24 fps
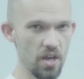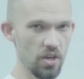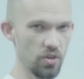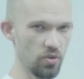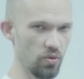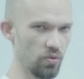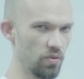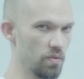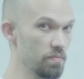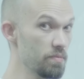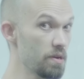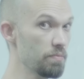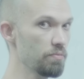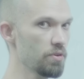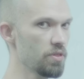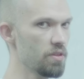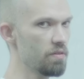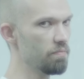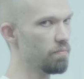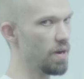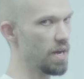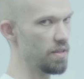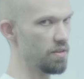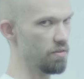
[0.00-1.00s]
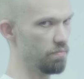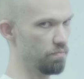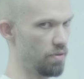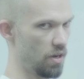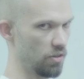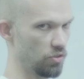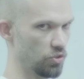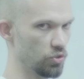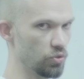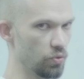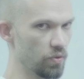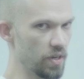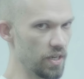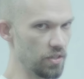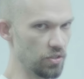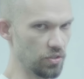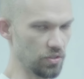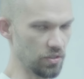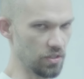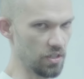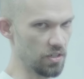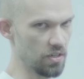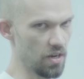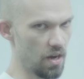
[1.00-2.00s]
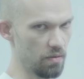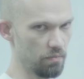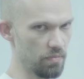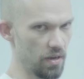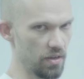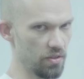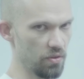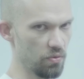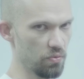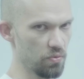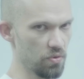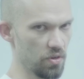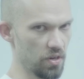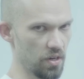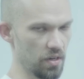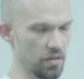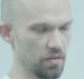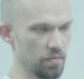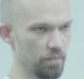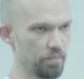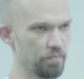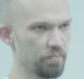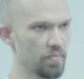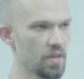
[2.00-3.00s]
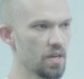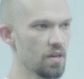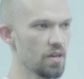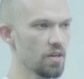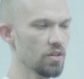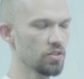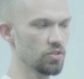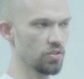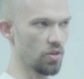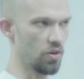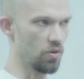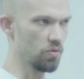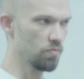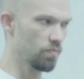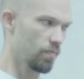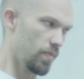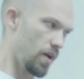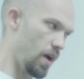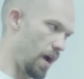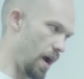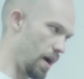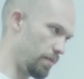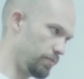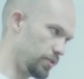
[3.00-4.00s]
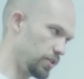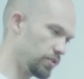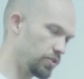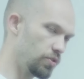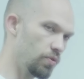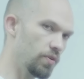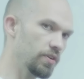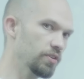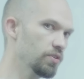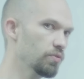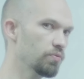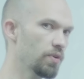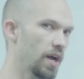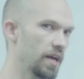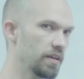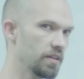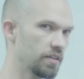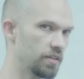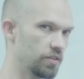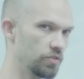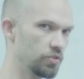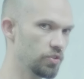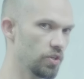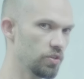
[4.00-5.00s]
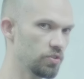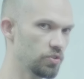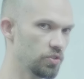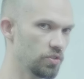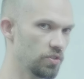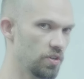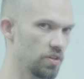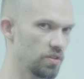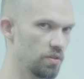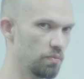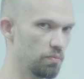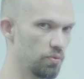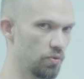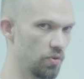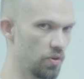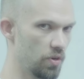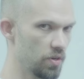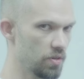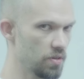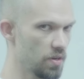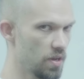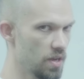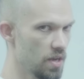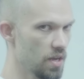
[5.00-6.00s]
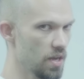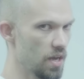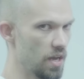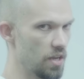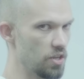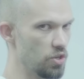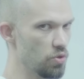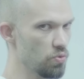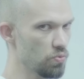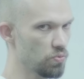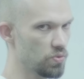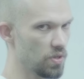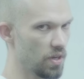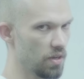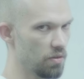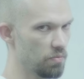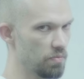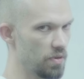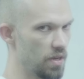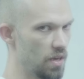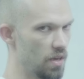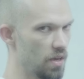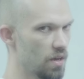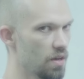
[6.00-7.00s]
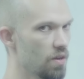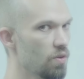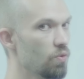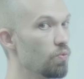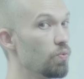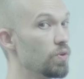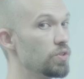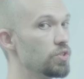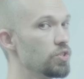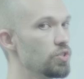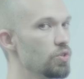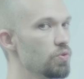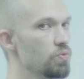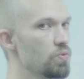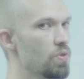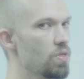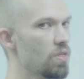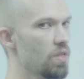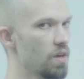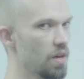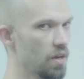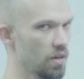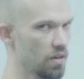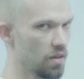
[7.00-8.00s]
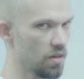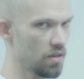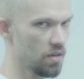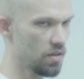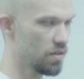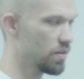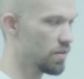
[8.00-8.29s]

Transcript: you'll remember them by their punctuation and not by the word. So I'm just going to write a conjunction on the board, and you tell me what you think